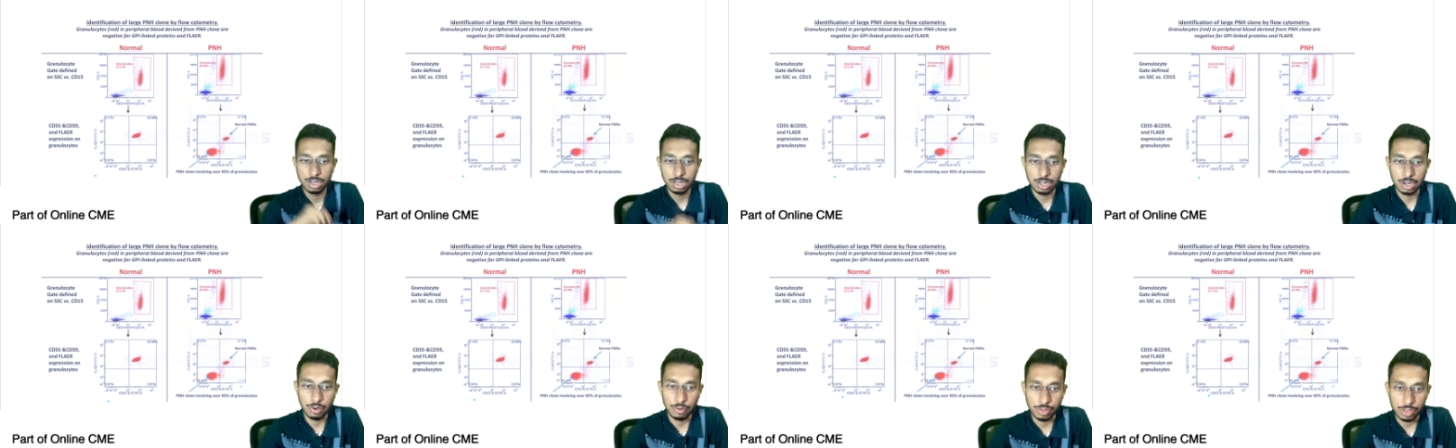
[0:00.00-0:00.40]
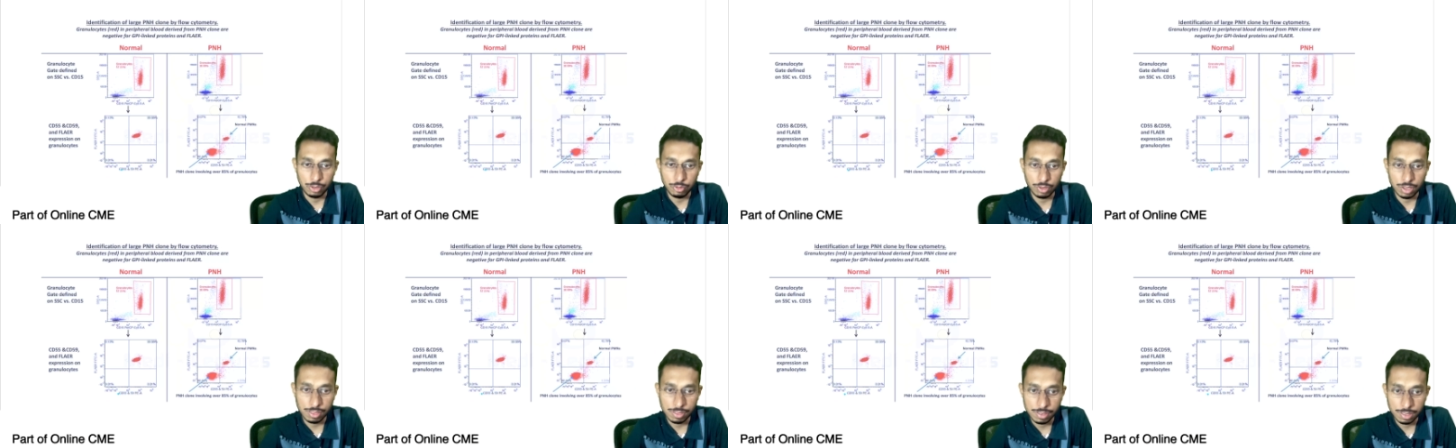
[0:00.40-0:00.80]
Now you
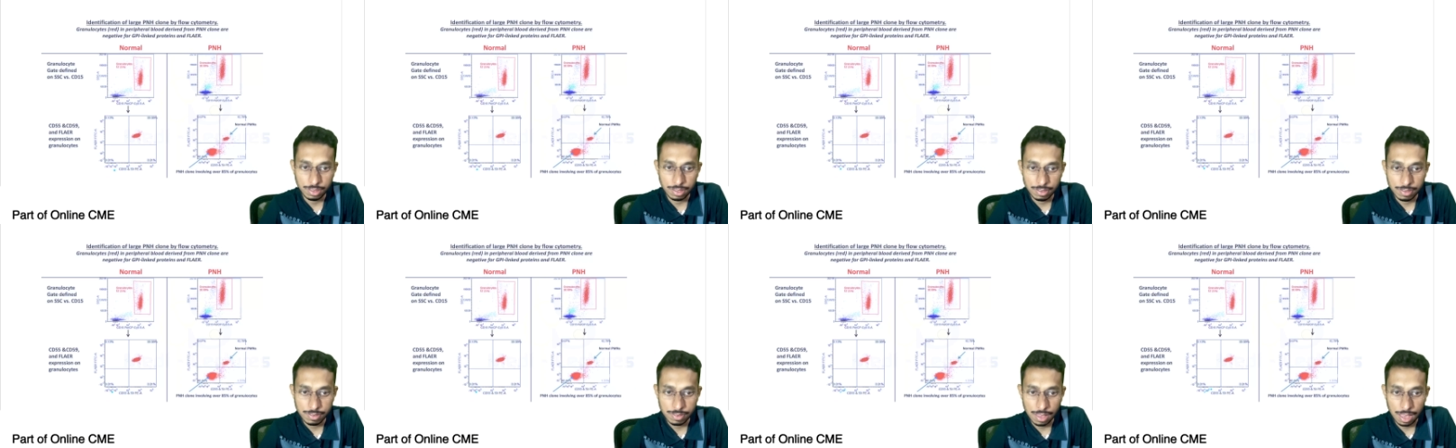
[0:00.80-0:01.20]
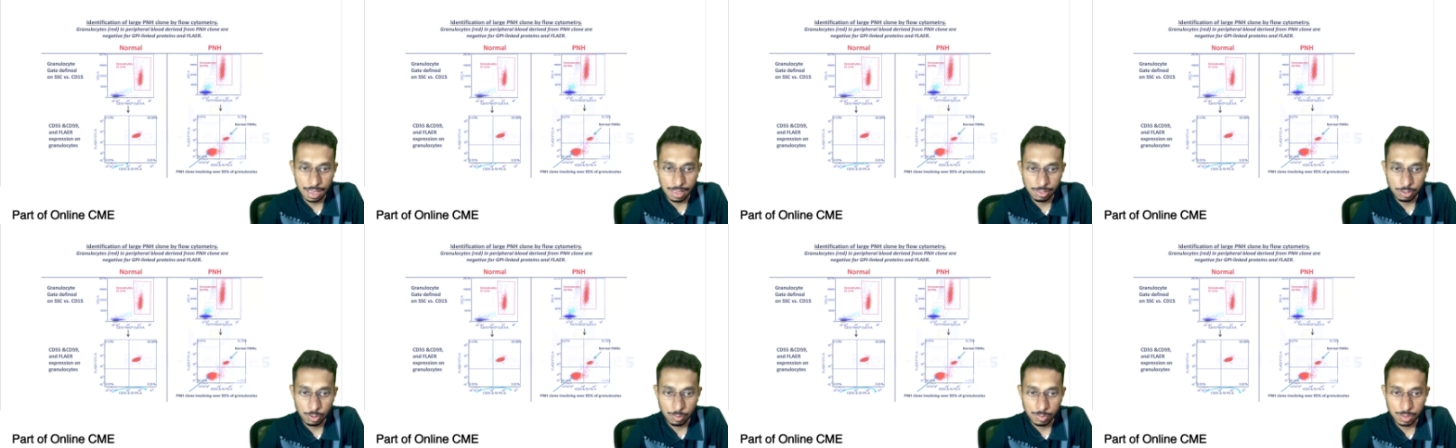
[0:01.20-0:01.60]
can see this is the
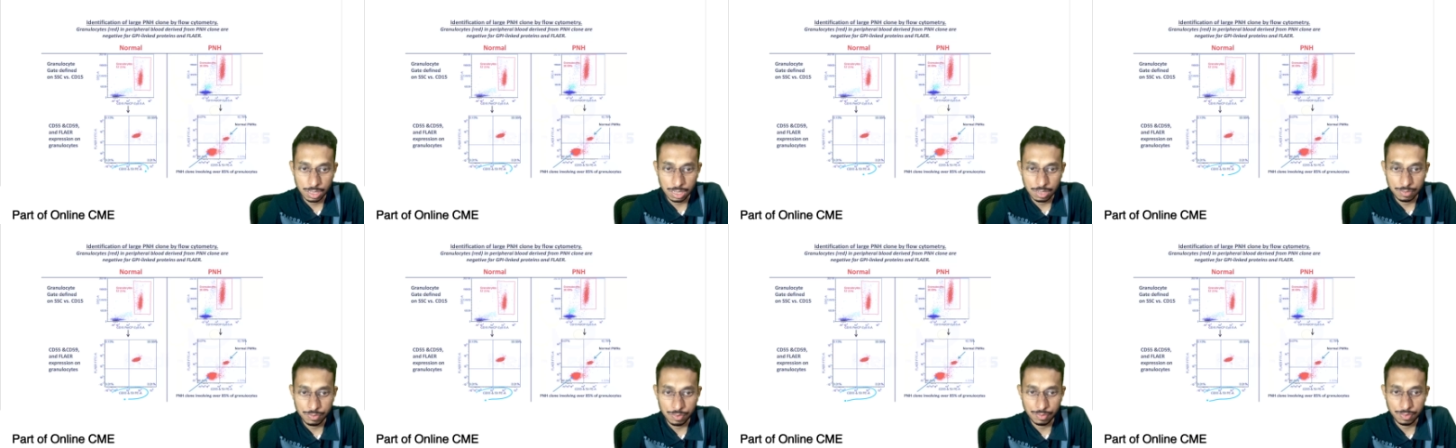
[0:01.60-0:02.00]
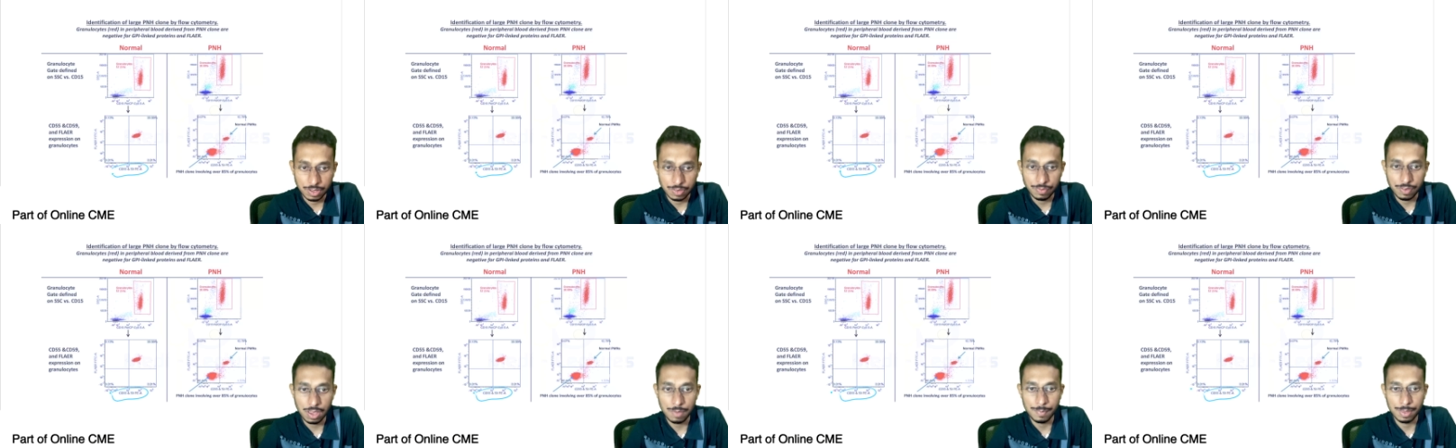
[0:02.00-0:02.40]
assay of
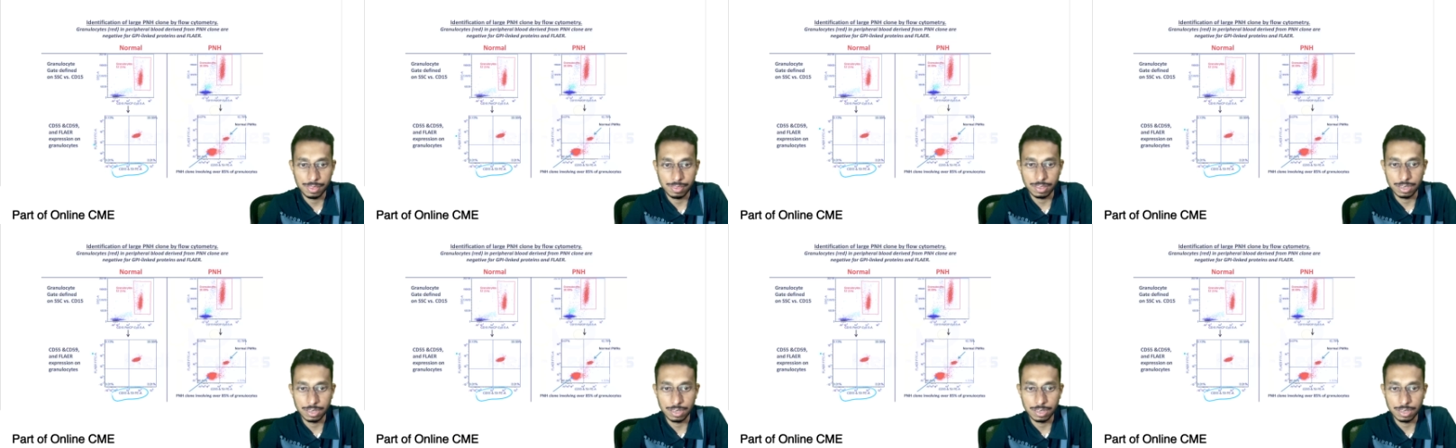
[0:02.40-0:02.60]
CD55 and